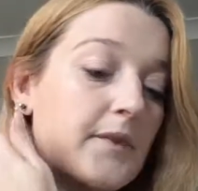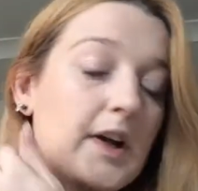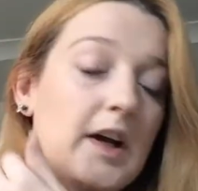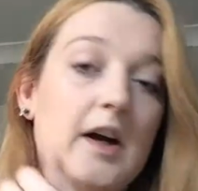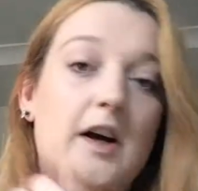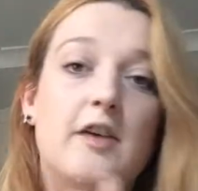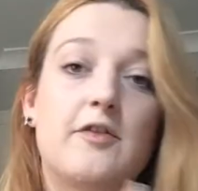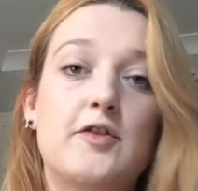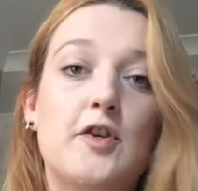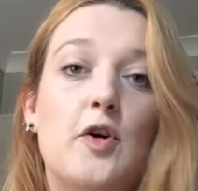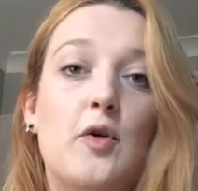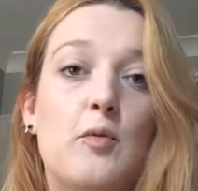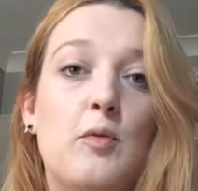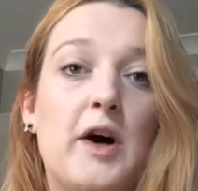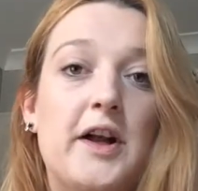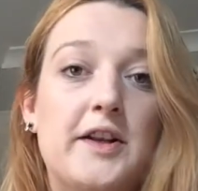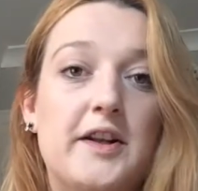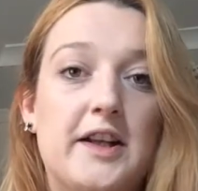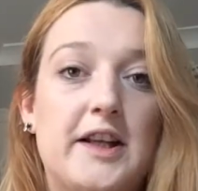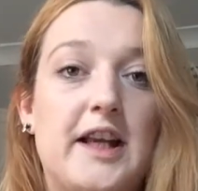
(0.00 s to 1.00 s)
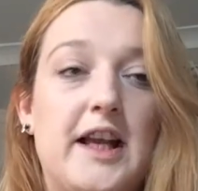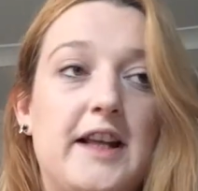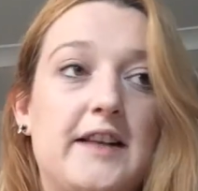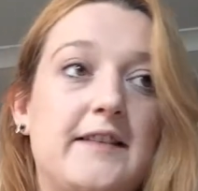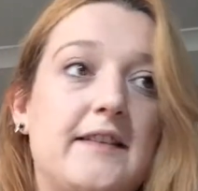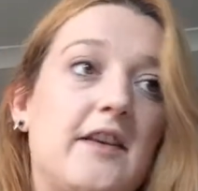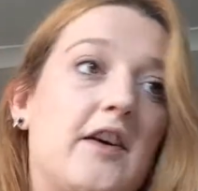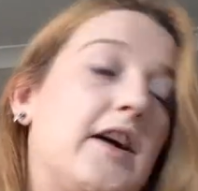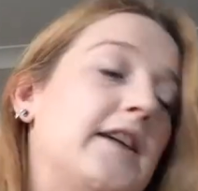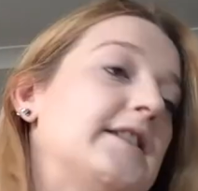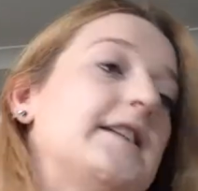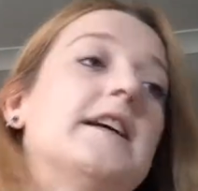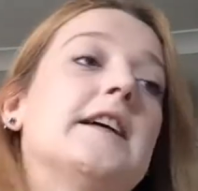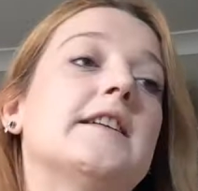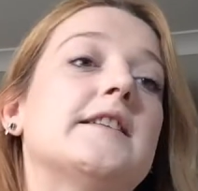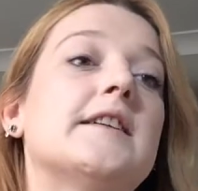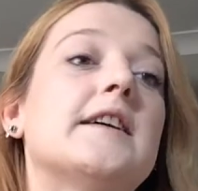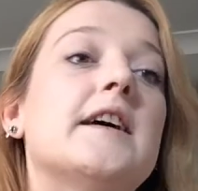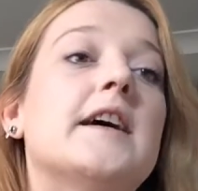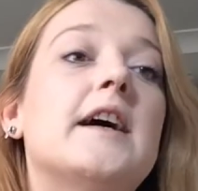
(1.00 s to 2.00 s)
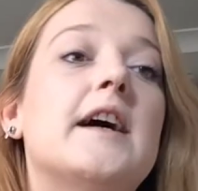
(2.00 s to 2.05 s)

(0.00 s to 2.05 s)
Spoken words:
I've got one of the kits that I did